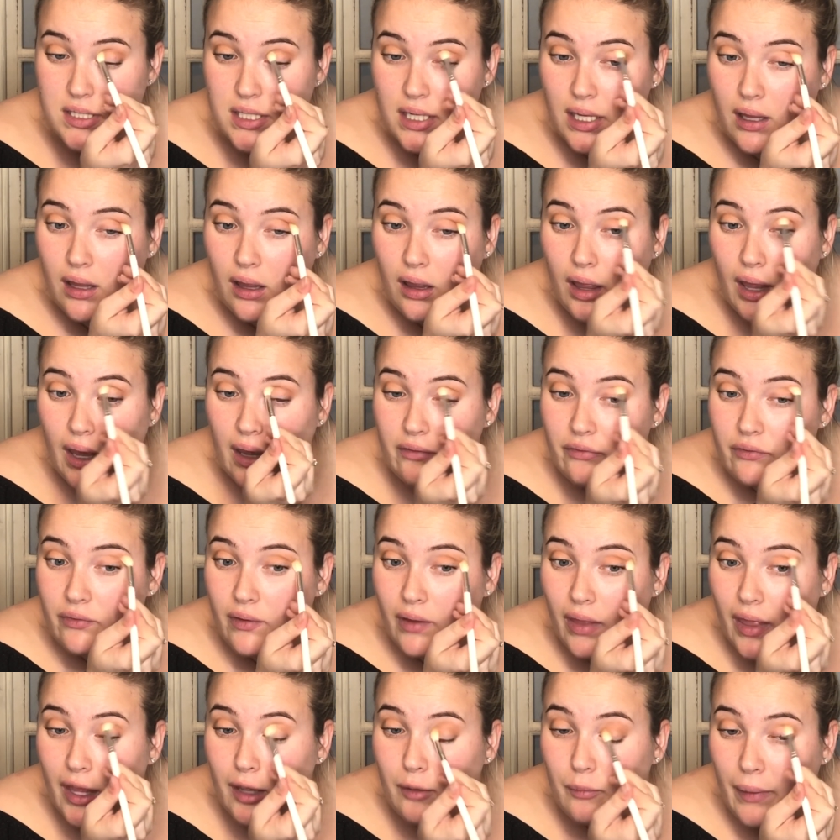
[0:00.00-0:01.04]
till I
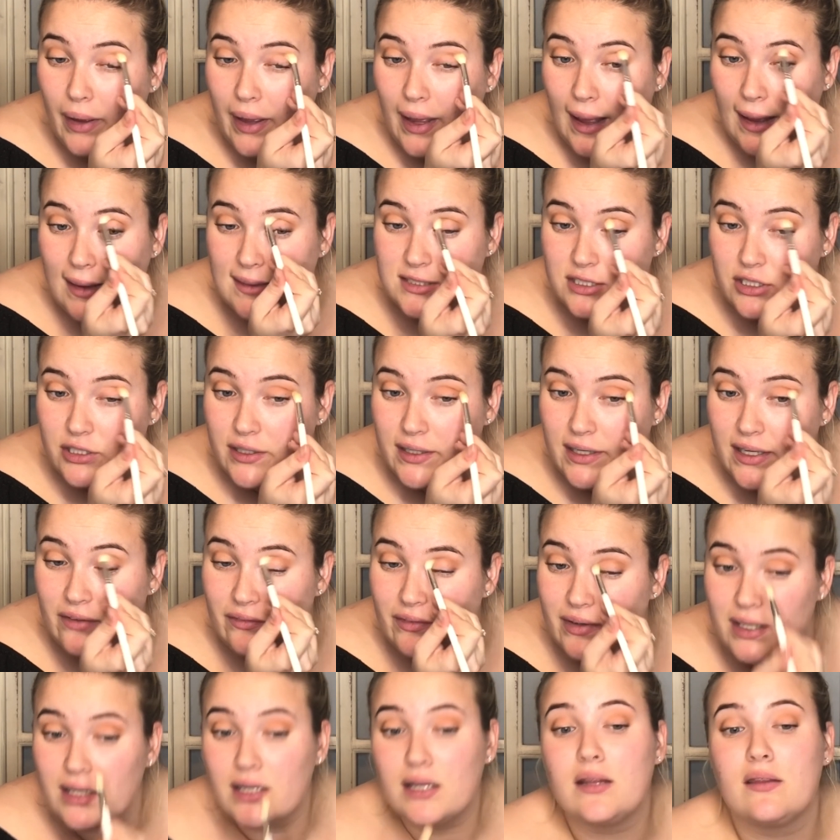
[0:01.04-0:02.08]
feel like my eyes are
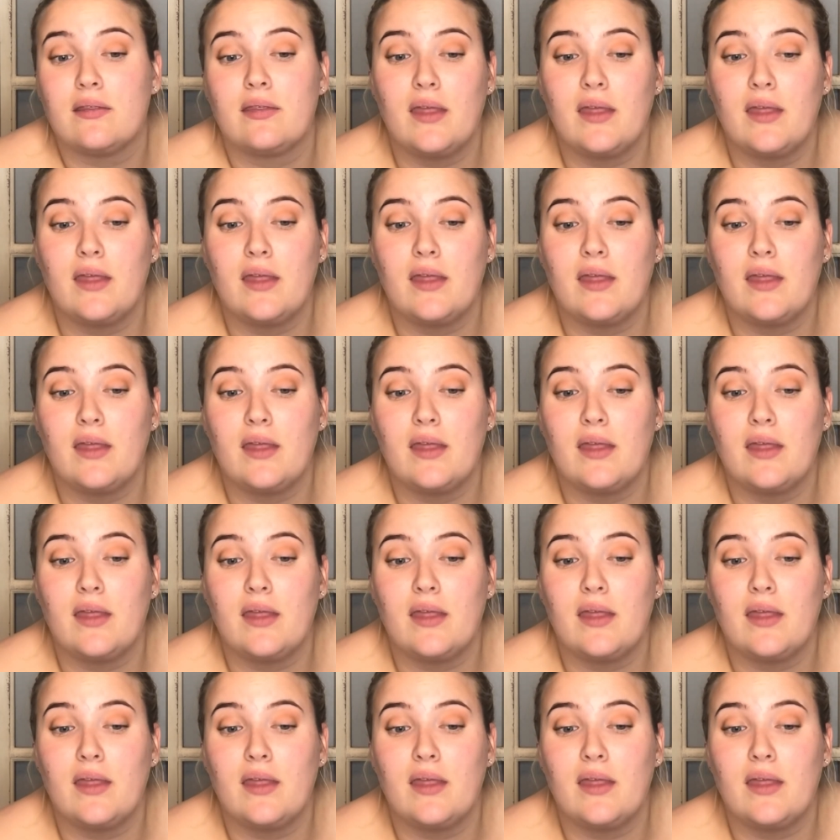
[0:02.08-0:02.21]
even.